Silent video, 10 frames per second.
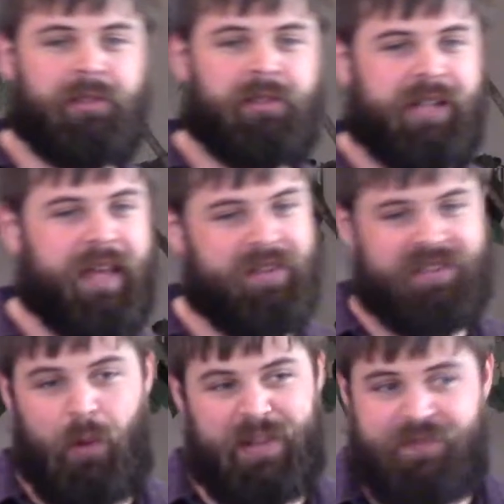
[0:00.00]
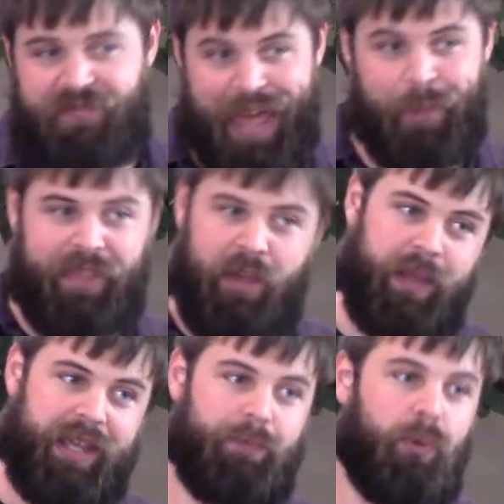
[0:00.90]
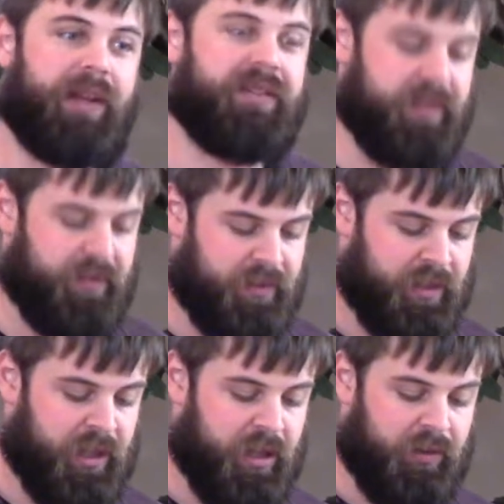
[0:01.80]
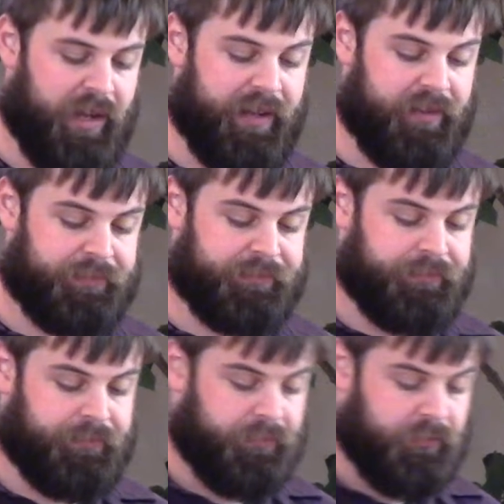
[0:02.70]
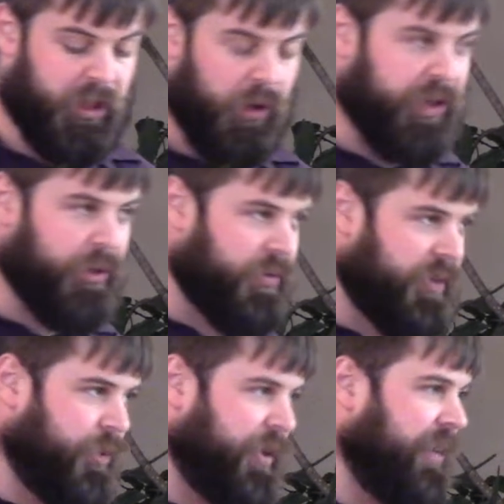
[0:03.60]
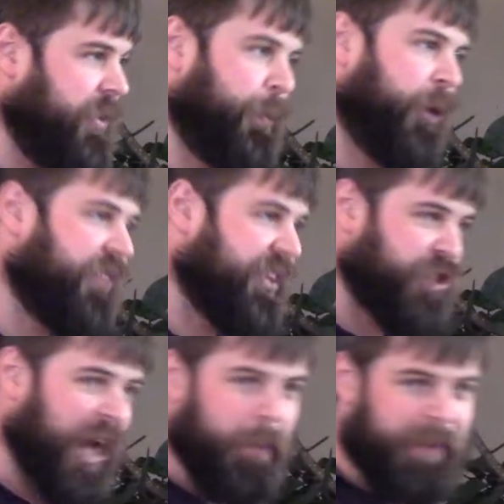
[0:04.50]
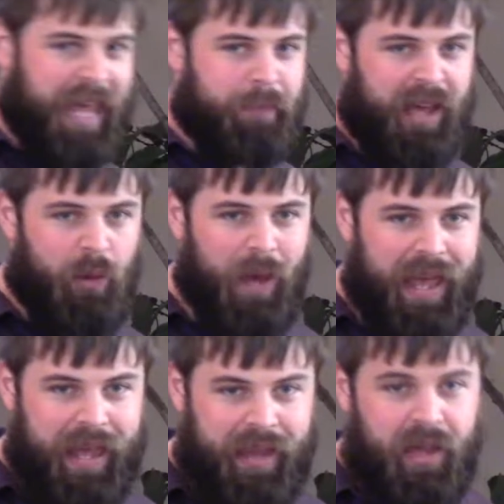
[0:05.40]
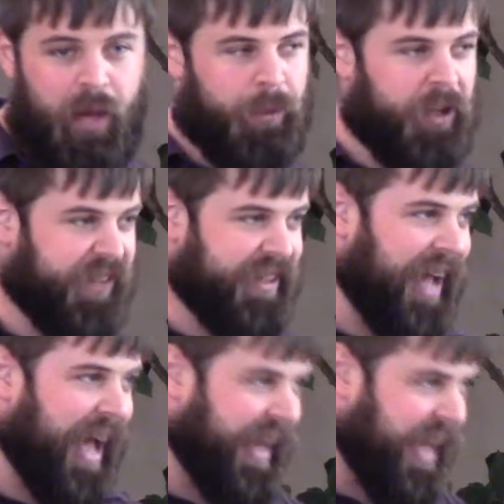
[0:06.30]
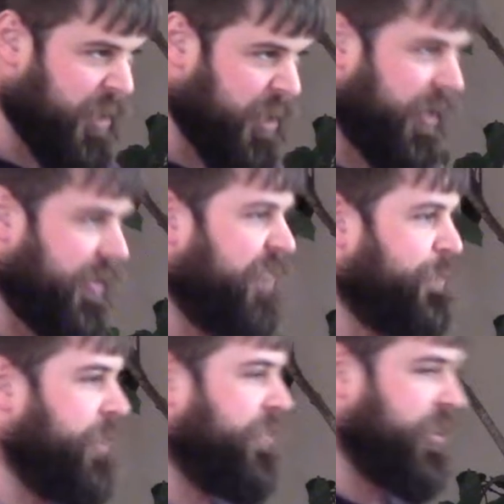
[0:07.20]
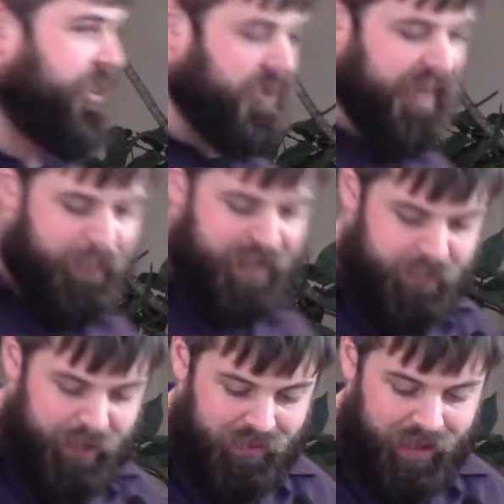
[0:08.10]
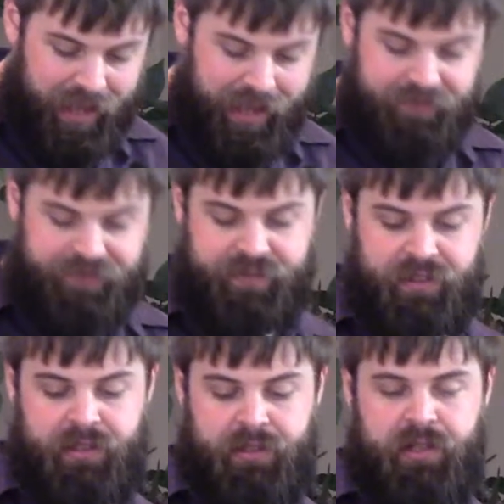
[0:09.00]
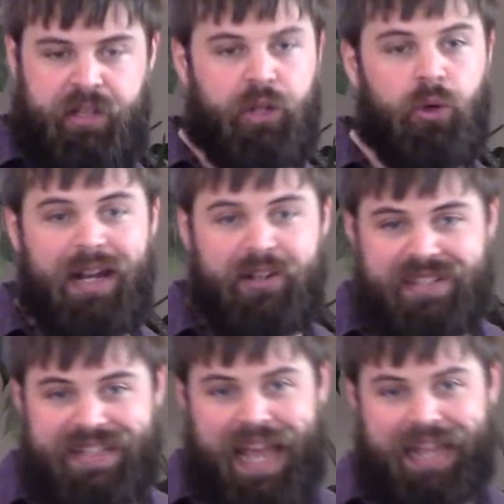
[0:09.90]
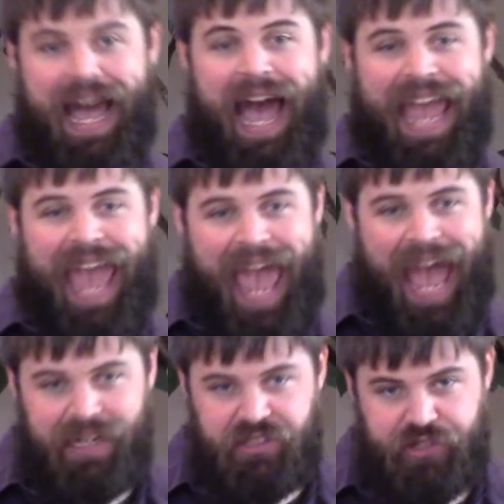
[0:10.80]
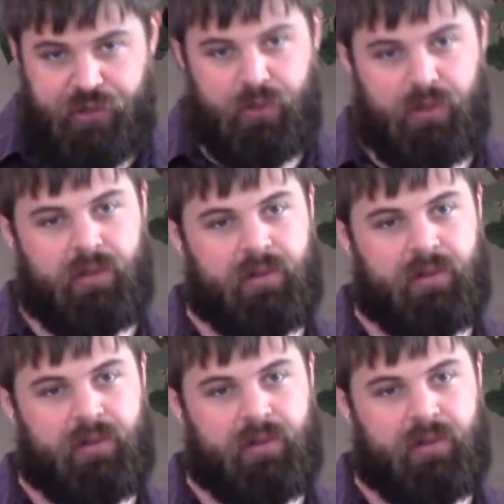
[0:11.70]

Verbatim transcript: Okay, there's always a famine that we can point to, right? Oh, you don't, you don't get it. The perfect job came my way, perfect guy came into my life, perfect girl came into my life. You don't understand, I had to.